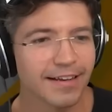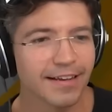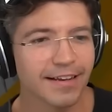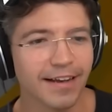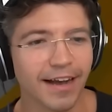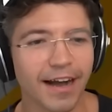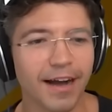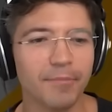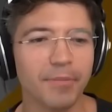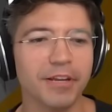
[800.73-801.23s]

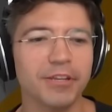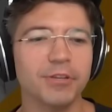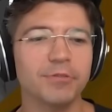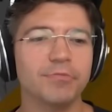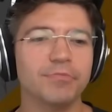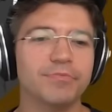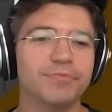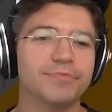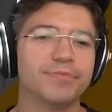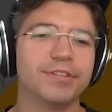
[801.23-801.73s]
But
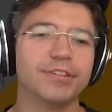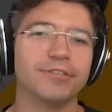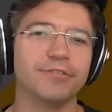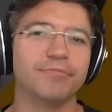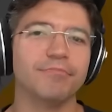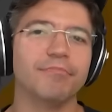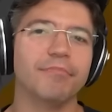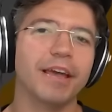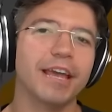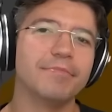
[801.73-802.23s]

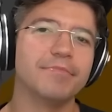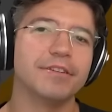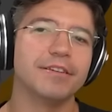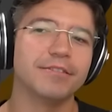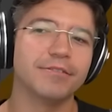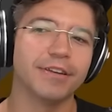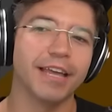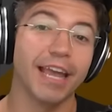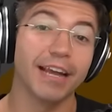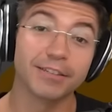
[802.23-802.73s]
maybe
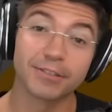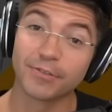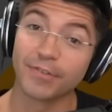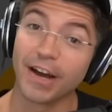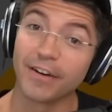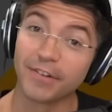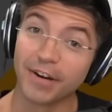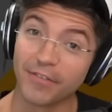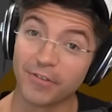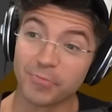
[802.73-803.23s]
you can't
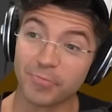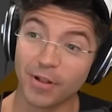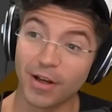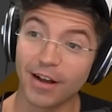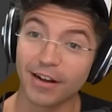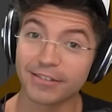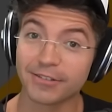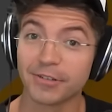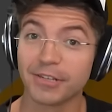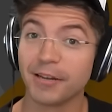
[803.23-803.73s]
survive on every
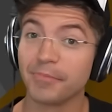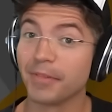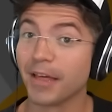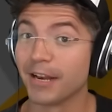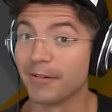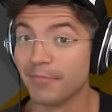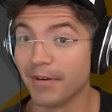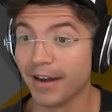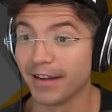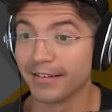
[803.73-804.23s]
block, so keep
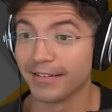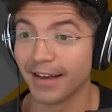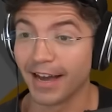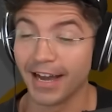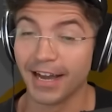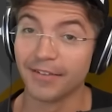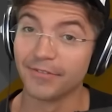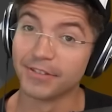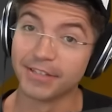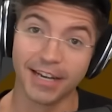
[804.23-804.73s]
that in mind. I
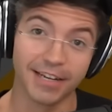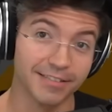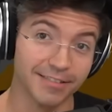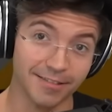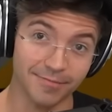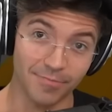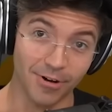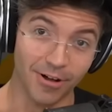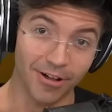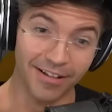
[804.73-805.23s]
haven't
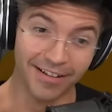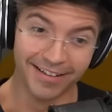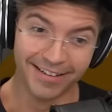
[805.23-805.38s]
tested them all.